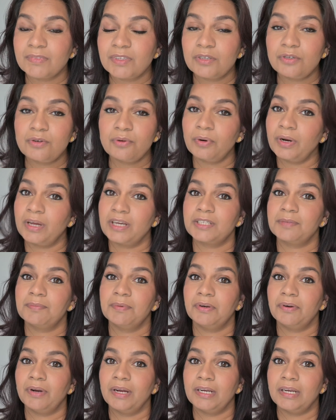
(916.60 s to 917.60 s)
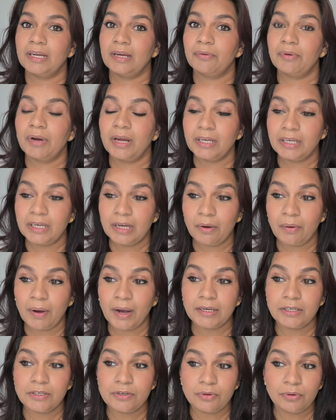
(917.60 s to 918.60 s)
Don't ask me right now. Right now,
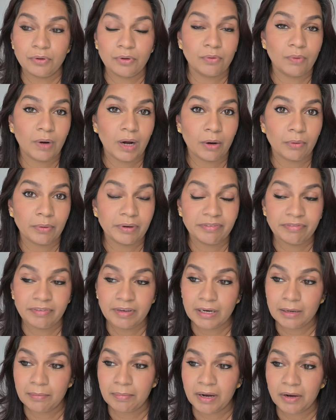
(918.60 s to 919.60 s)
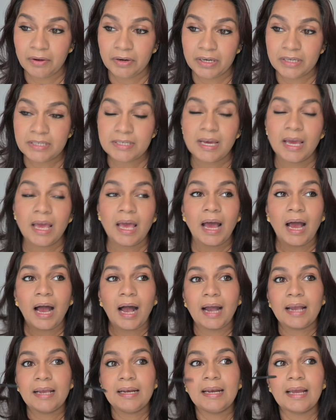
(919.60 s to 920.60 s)
I don't know how I feel about it.
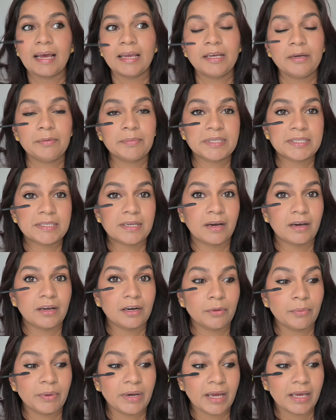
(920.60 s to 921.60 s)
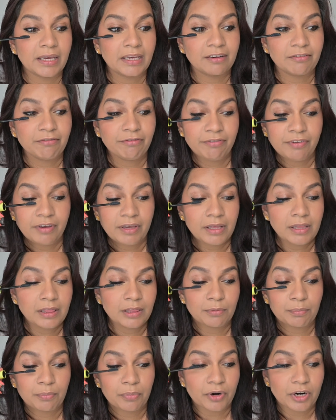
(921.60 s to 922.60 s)
I like a mascara when I can feel
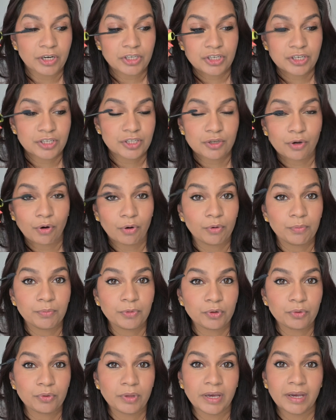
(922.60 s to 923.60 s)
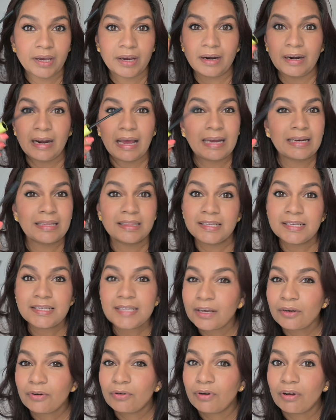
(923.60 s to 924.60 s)
the brushes comb through the hair, and in this
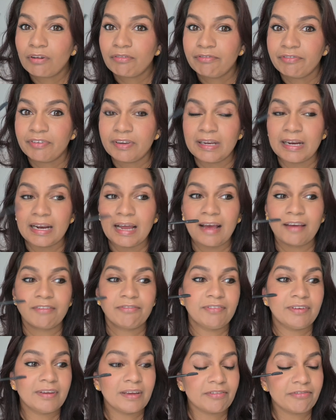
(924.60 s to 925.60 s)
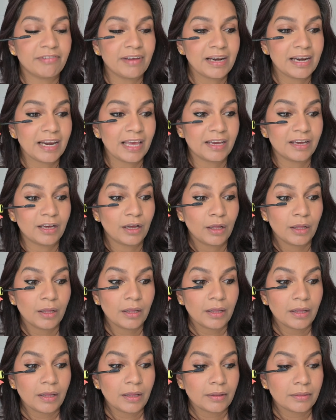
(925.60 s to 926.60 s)
I could not feel. I felt like
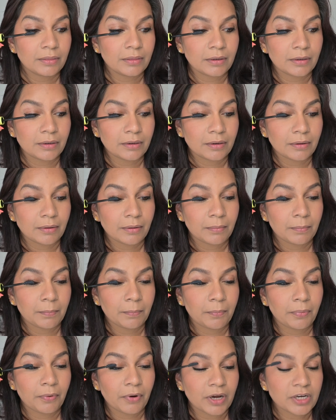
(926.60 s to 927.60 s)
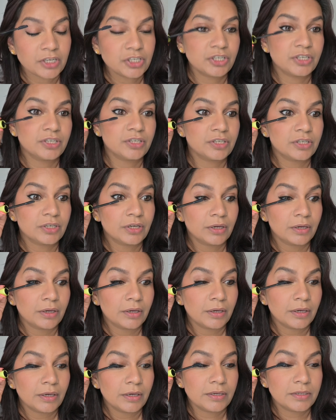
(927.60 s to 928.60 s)
the brush
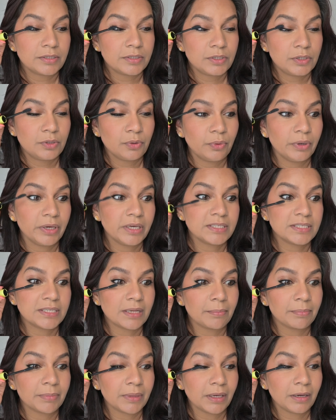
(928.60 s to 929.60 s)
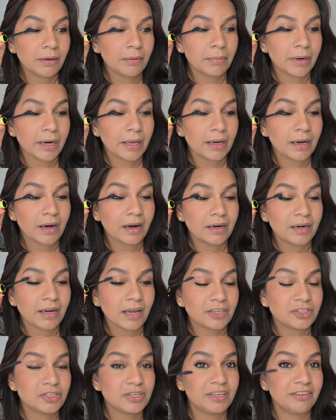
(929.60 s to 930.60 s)
is doing something, but I can't
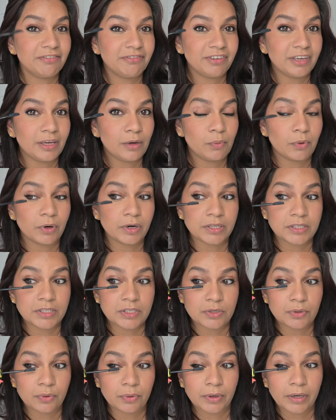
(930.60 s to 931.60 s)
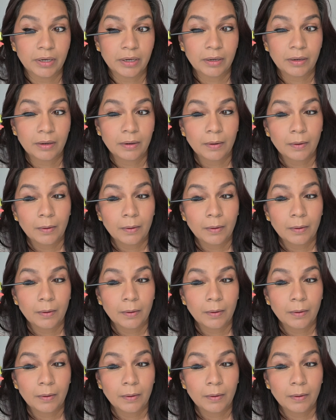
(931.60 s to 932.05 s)
actually feel what it's doing.